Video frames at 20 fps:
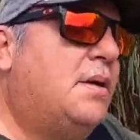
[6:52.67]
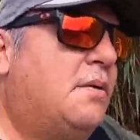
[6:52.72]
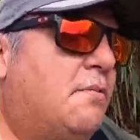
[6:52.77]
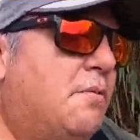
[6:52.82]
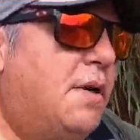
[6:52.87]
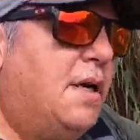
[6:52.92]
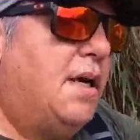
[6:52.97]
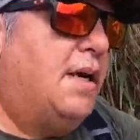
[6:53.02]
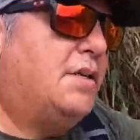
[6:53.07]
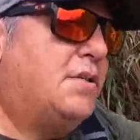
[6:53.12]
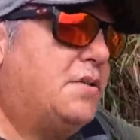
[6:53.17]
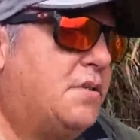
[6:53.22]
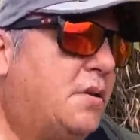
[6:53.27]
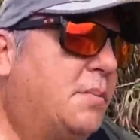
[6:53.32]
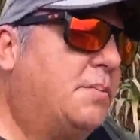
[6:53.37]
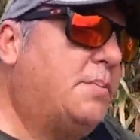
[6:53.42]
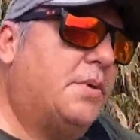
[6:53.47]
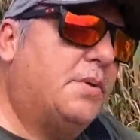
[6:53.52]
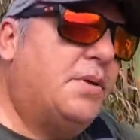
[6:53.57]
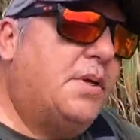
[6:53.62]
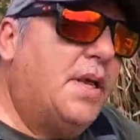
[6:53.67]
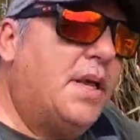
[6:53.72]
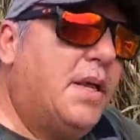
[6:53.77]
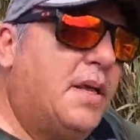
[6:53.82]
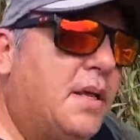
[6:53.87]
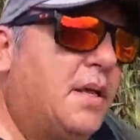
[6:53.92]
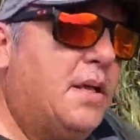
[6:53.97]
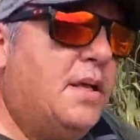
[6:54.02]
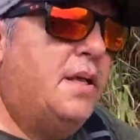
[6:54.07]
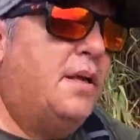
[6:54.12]
where I stopped
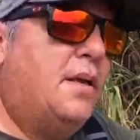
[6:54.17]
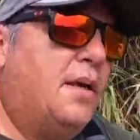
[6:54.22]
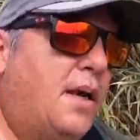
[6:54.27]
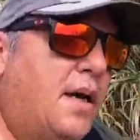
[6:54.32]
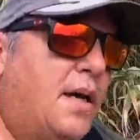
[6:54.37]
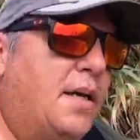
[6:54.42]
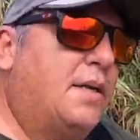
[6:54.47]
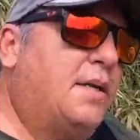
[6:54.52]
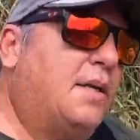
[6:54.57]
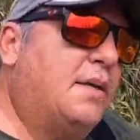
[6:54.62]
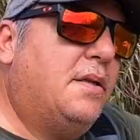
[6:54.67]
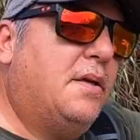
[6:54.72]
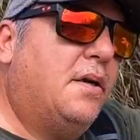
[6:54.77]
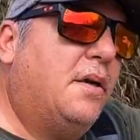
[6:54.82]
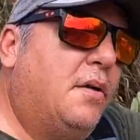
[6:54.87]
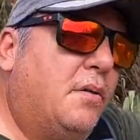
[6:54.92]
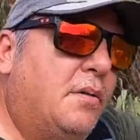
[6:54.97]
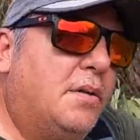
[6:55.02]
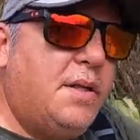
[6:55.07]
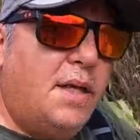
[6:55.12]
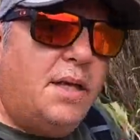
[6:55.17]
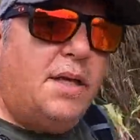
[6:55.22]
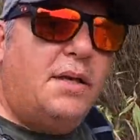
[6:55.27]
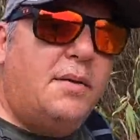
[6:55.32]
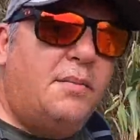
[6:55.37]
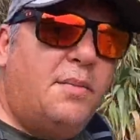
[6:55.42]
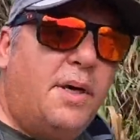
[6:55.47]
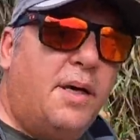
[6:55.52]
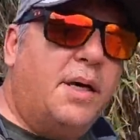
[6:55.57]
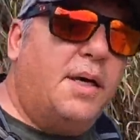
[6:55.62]
today, I did the whole
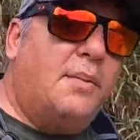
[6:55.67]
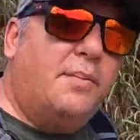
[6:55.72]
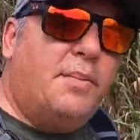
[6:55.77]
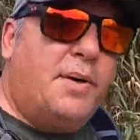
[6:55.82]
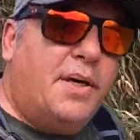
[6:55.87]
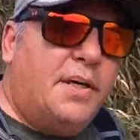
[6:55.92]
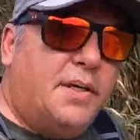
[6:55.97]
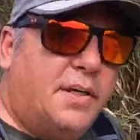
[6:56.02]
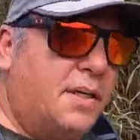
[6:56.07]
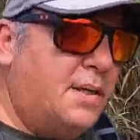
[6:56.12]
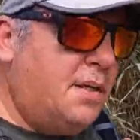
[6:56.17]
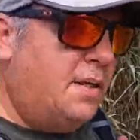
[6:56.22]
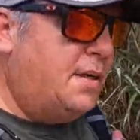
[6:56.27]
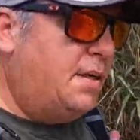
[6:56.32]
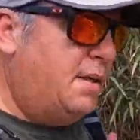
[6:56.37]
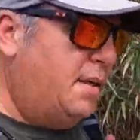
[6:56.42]
Dellimara part,